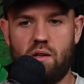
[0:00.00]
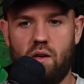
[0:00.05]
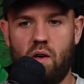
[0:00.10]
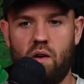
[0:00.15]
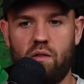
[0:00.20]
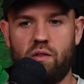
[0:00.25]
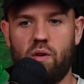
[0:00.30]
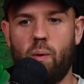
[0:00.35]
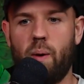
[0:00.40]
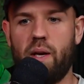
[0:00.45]

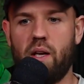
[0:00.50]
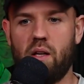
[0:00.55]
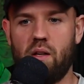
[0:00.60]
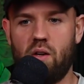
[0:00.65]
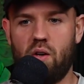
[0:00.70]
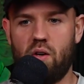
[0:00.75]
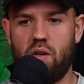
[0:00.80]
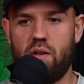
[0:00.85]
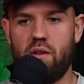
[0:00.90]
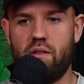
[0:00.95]
of quite a
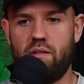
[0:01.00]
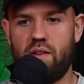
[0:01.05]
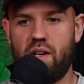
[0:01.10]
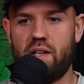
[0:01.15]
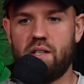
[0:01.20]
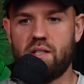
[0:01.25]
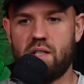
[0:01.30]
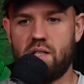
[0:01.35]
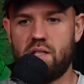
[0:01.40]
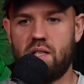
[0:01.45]
lot of the
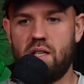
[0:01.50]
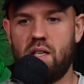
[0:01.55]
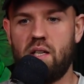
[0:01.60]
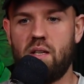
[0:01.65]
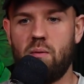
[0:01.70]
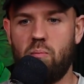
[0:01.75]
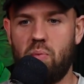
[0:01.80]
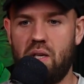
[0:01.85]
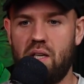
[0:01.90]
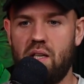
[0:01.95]
things I see
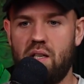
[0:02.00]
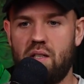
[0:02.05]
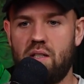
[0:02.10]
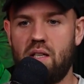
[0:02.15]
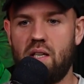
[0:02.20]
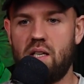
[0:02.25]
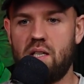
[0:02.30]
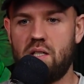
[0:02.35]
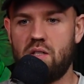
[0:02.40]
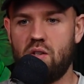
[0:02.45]
that P
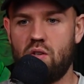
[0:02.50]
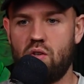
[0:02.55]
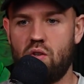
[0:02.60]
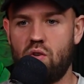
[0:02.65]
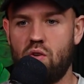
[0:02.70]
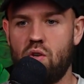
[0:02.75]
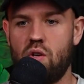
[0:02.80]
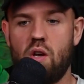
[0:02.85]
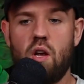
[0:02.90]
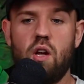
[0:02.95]
Ts are
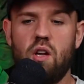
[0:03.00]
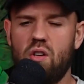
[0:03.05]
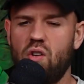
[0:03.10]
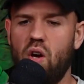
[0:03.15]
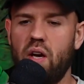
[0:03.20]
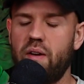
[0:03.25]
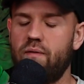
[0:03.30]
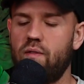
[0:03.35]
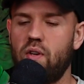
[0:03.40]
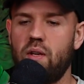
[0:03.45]
doing.
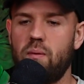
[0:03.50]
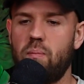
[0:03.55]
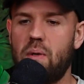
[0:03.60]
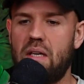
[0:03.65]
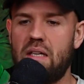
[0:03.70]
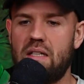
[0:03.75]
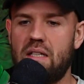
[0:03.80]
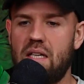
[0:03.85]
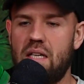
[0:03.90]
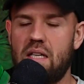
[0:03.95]
Not even really
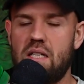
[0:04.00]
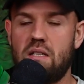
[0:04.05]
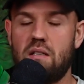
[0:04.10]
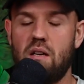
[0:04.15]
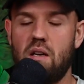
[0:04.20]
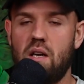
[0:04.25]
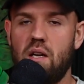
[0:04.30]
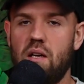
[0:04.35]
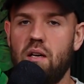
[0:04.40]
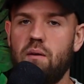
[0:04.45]
P Ts.
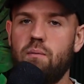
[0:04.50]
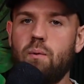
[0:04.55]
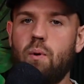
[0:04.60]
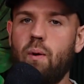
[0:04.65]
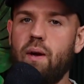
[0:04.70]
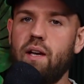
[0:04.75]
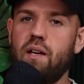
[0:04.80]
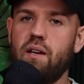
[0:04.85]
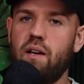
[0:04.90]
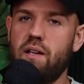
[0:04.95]
I'm
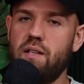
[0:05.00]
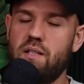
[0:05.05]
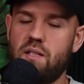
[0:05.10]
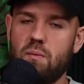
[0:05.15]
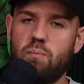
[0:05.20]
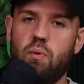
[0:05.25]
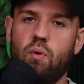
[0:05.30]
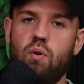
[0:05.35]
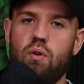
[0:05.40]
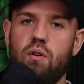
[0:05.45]
quite in
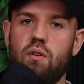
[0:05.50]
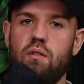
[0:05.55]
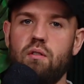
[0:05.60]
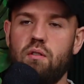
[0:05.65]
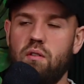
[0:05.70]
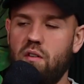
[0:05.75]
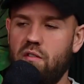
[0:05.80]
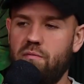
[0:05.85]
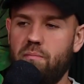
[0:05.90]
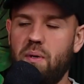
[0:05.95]
support
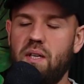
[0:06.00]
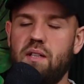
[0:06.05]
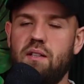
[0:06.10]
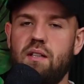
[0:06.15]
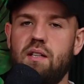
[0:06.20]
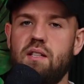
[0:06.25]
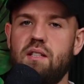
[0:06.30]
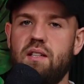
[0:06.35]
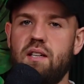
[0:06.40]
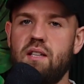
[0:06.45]
of P
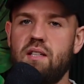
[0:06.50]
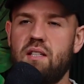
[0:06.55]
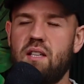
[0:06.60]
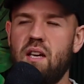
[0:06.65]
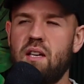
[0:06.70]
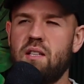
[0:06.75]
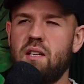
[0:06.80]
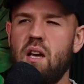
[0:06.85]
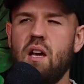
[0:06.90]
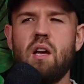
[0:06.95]
Ts these
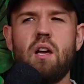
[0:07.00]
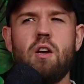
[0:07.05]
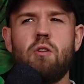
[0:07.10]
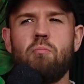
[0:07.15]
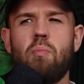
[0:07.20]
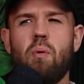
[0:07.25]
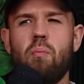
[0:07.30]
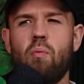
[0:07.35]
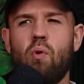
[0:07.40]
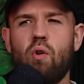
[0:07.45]
days,
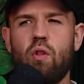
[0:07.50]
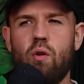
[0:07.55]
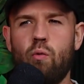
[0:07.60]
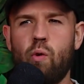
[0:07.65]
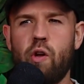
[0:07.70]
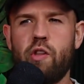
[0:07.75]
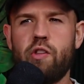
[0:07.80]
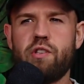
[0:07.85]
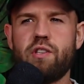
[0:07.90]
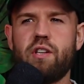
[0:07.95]
but more the
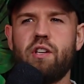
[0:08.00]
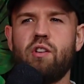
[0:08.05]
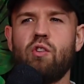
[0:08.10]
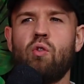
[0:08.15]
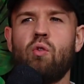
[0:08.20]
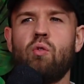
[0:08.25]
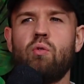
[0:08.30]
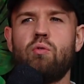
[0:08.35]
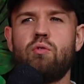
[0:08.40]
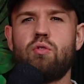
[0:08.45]
ones that, you know,